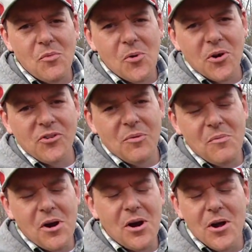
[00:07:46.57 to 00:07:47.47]
more
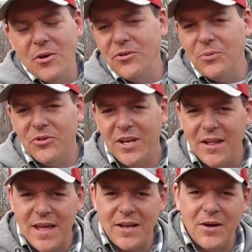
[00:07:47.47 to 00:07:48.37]
tomorrow. So we'll see
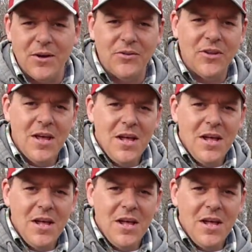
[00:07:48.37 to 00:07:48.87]
how that goes.